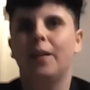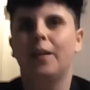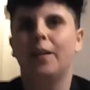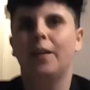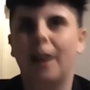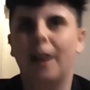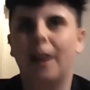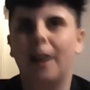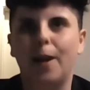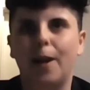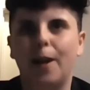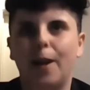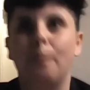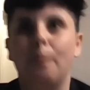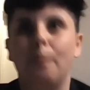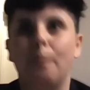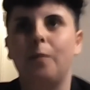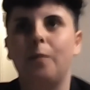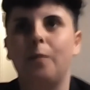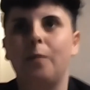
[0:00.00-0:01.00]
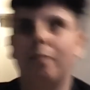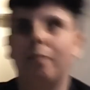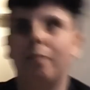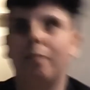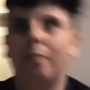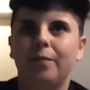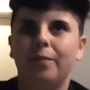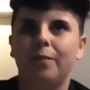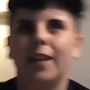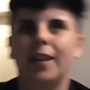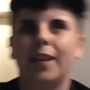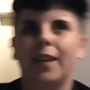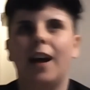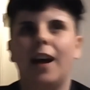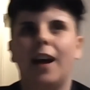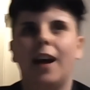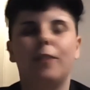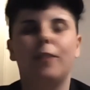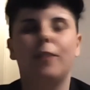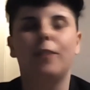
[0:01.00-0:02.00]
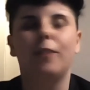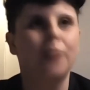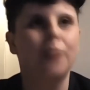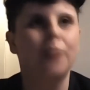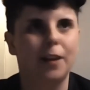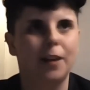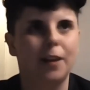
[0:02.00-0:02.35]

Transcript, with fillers: um, so your dad,